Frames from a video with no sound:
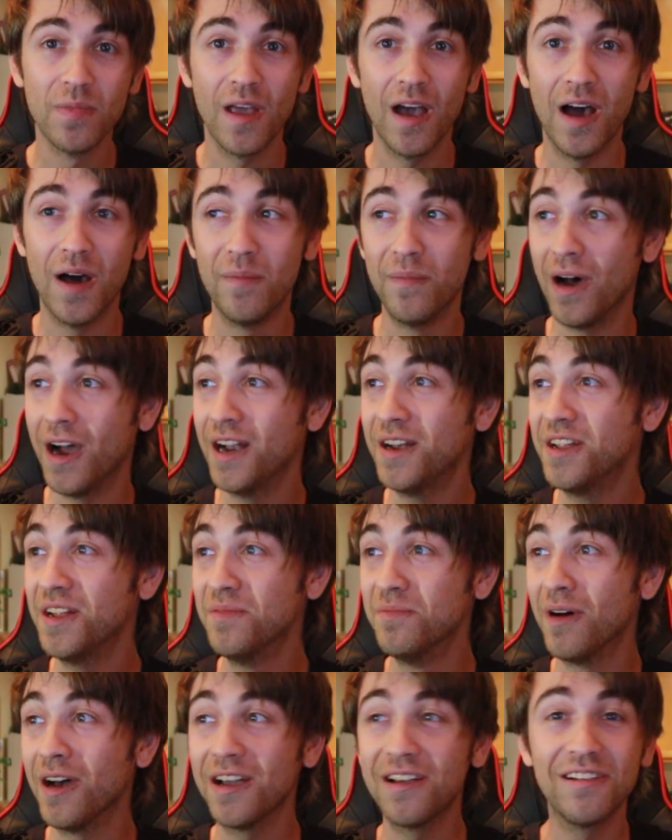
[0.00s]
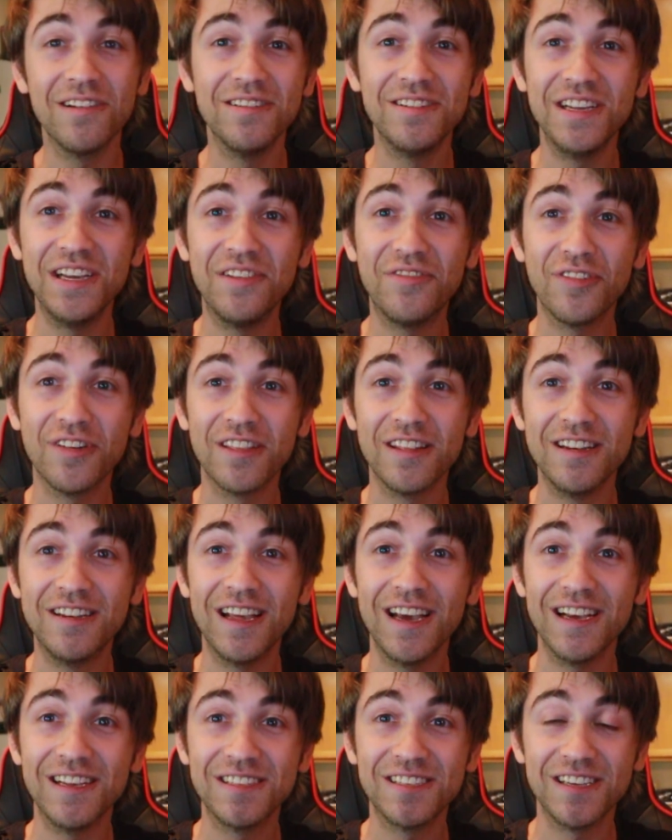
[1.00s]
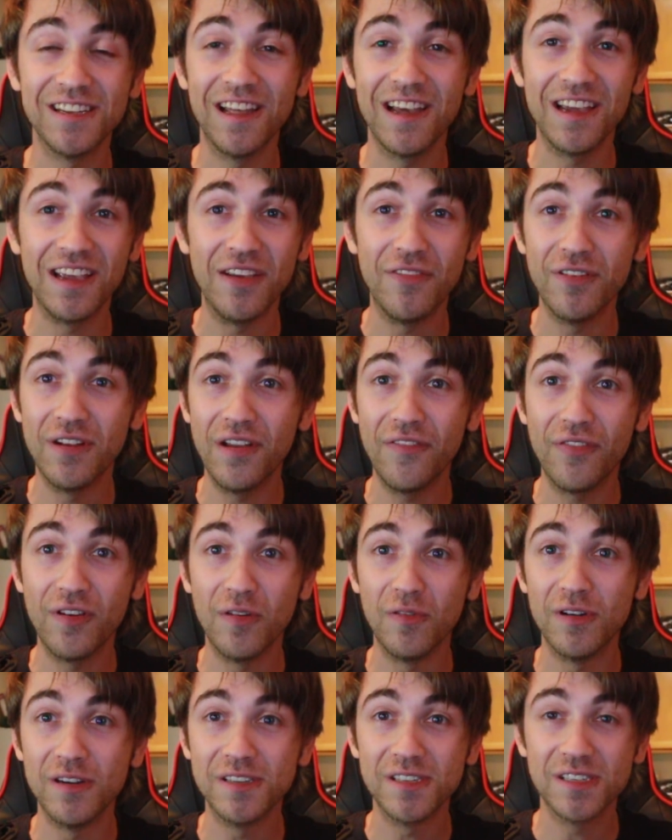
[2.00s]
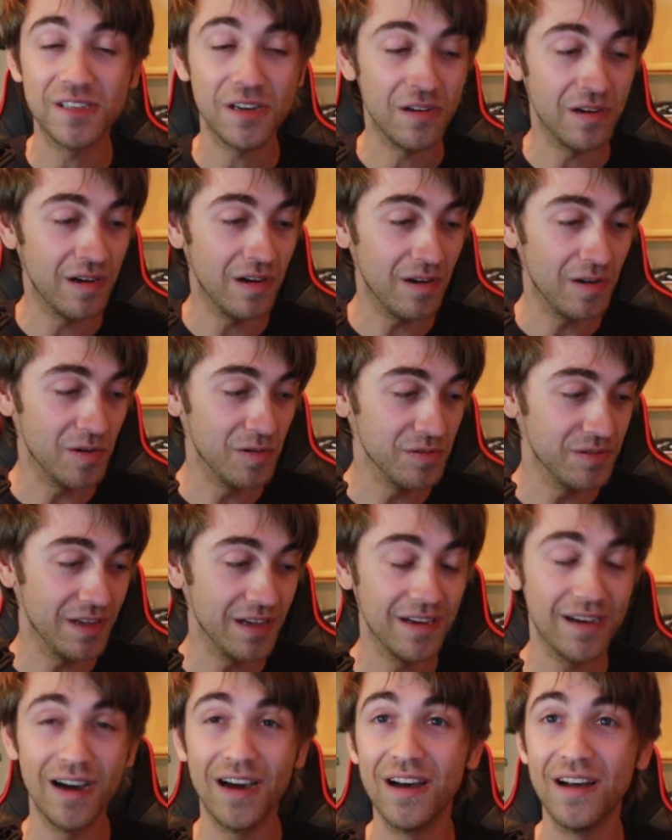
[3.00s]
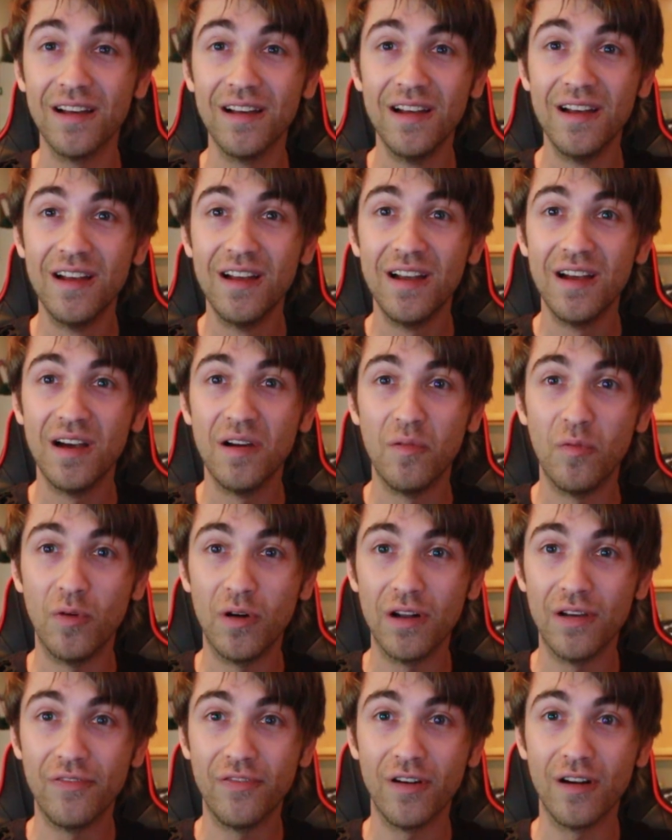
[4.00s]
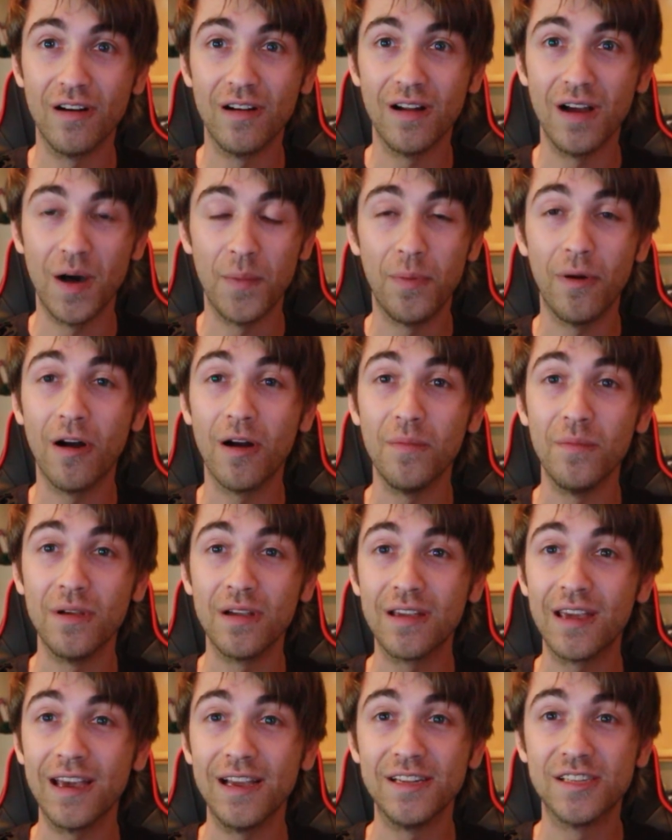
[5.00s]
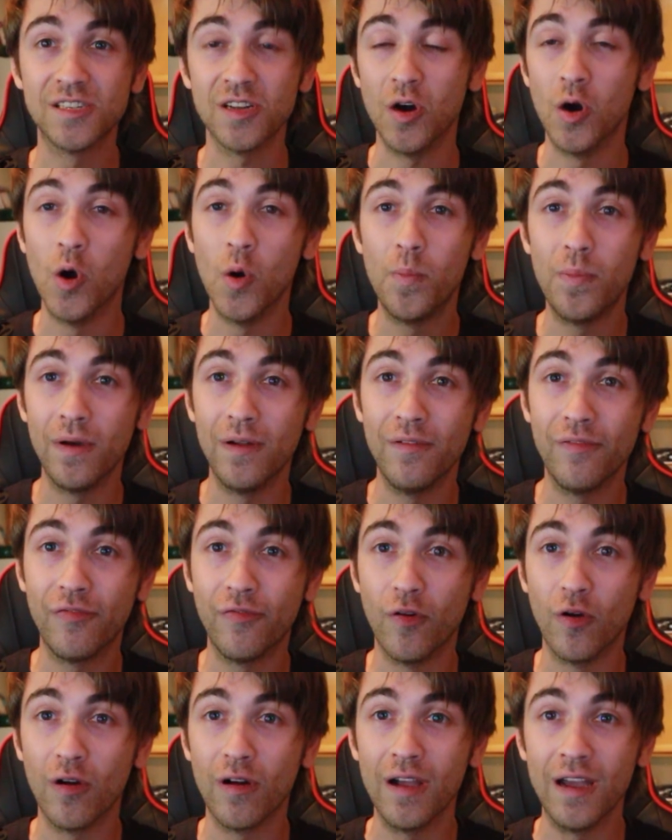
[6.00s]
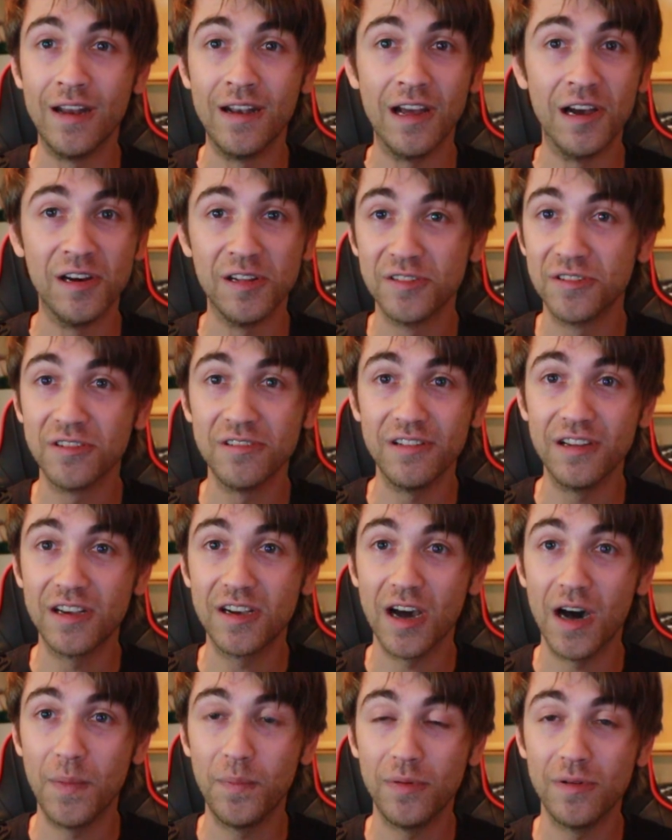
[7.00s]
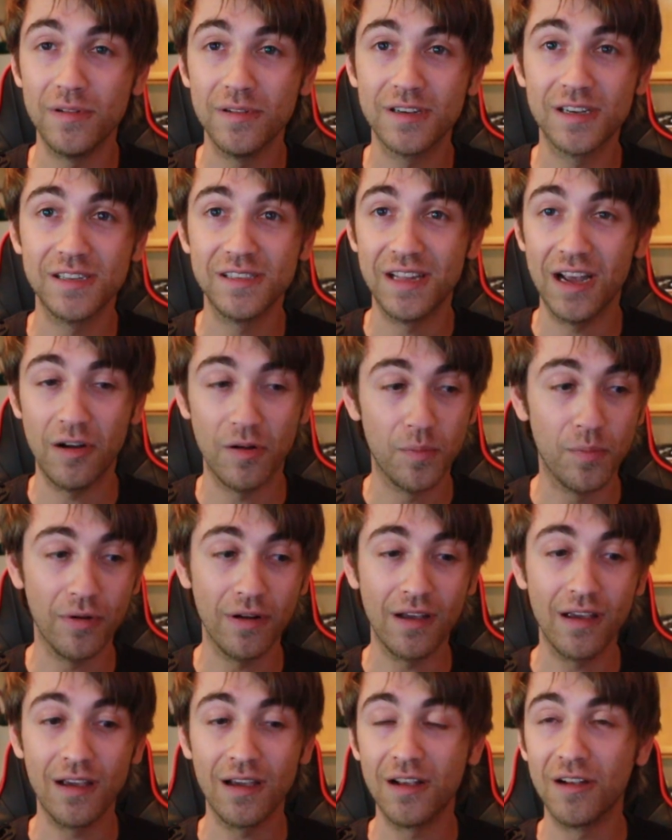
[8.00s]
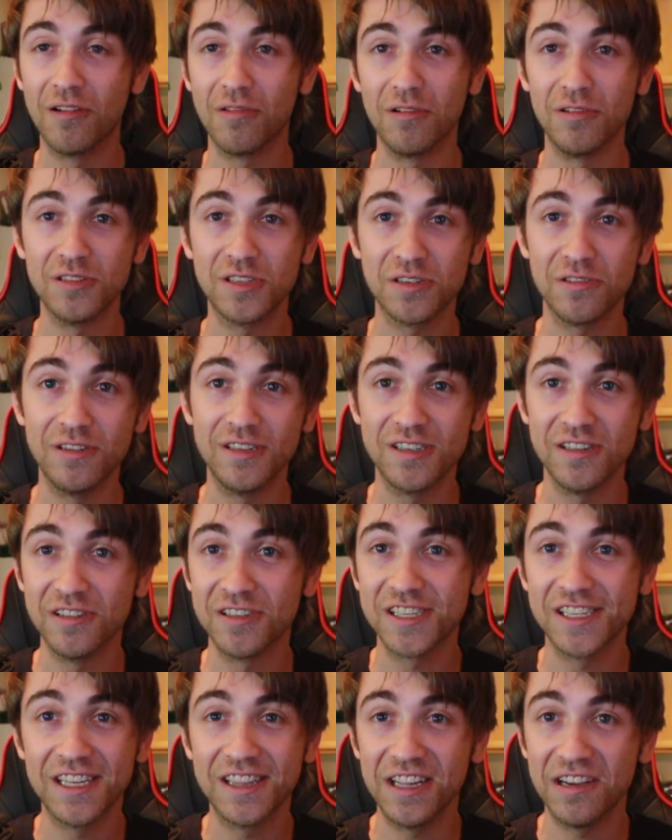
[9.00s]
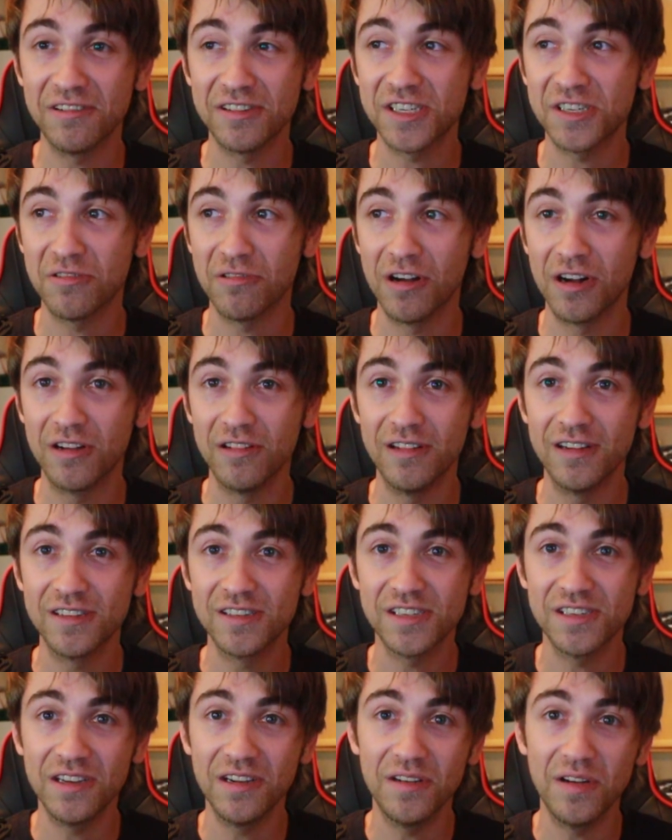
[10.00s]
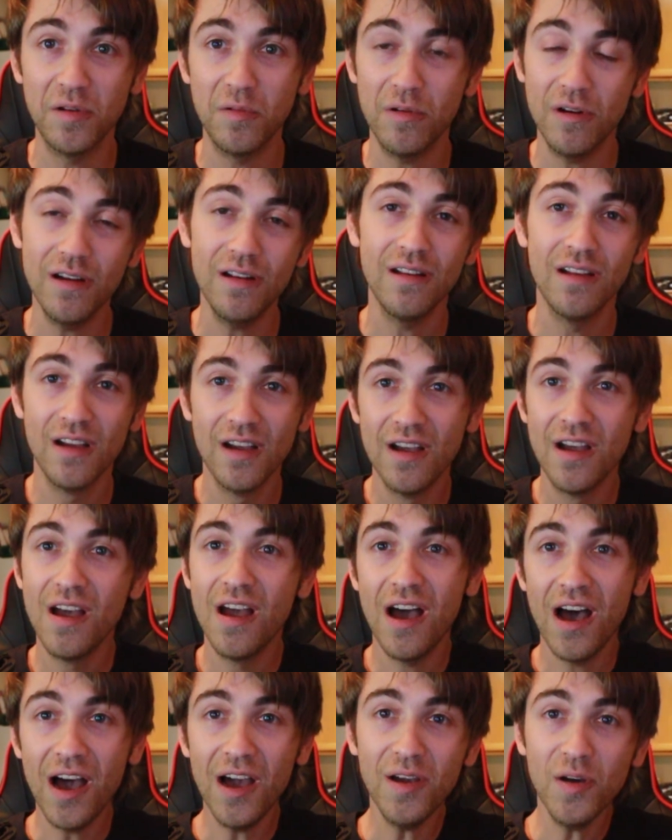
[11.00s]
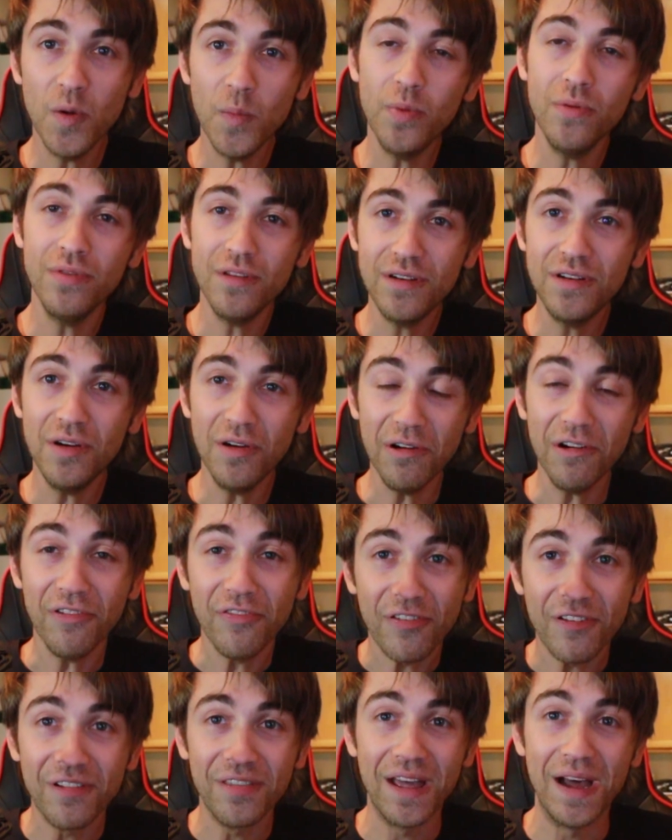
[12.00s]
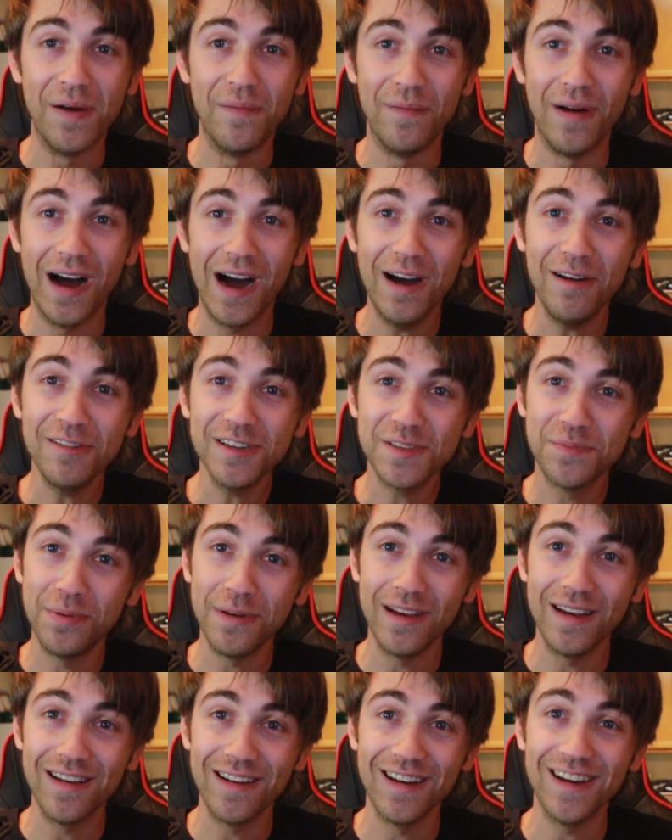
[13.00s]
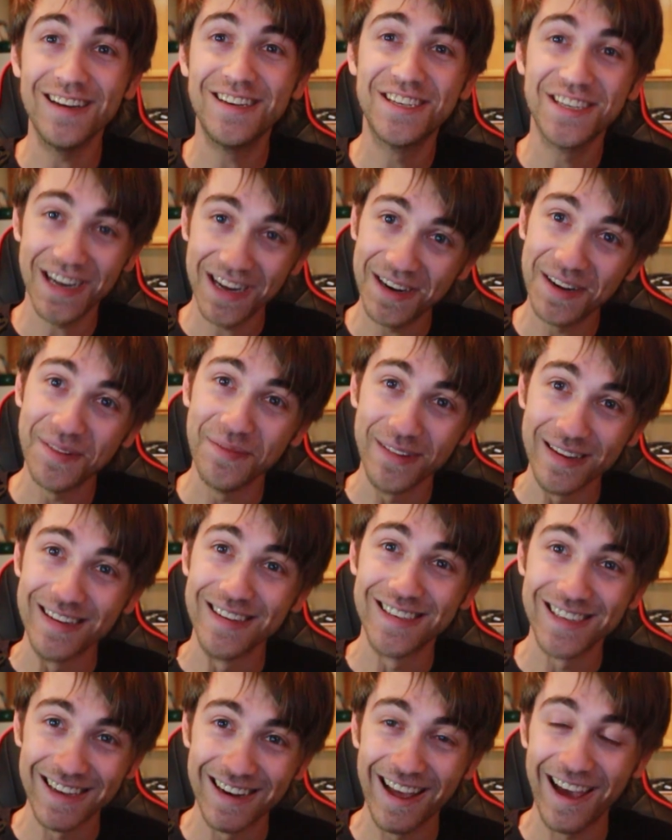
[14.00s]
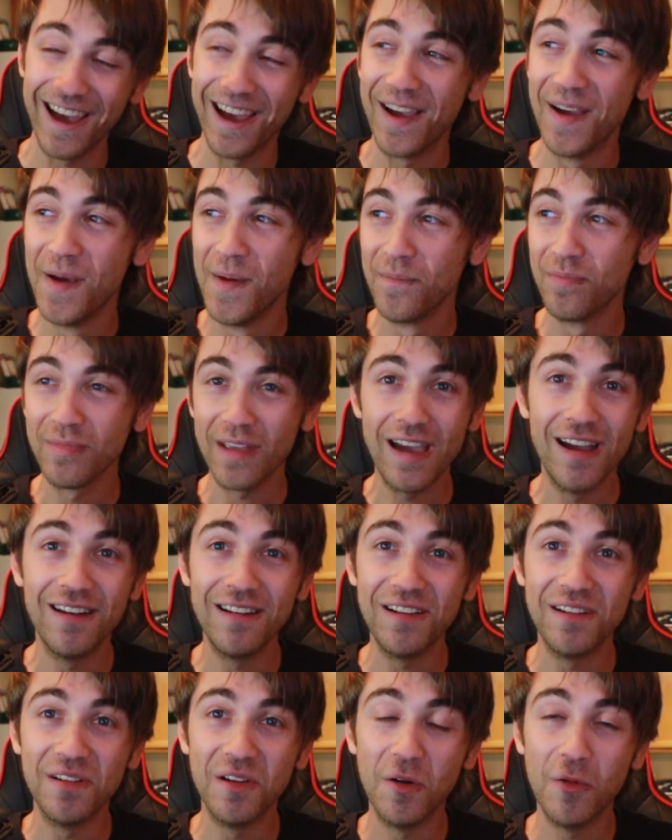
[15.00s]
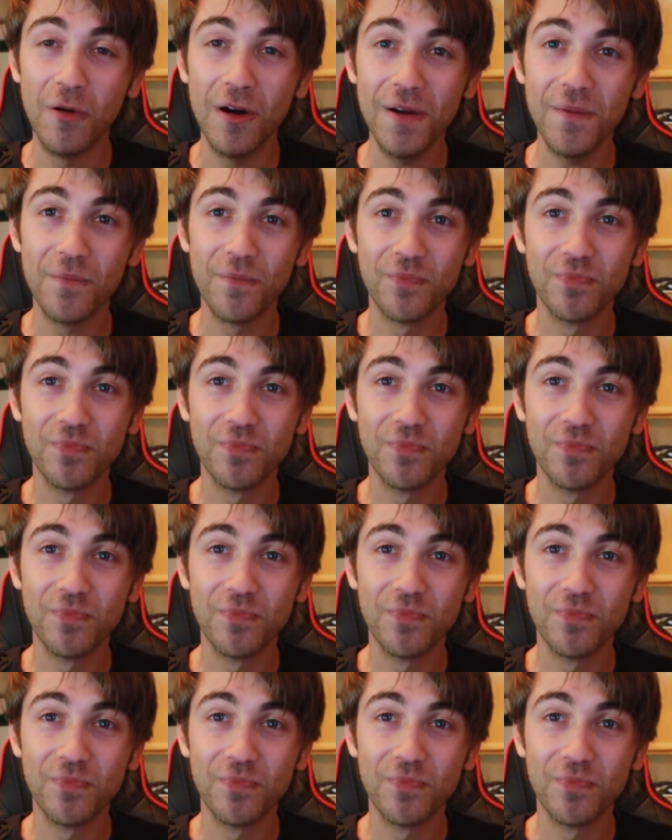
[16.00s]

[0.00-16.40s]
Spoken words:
I did my good deed for the day today, even if it was holding one of our apartment gates open for an elderly couple that were bringing in groceries. It looks like they were struggling. So you know what? I opened the door for them. I was being a gentleman today. And you know what?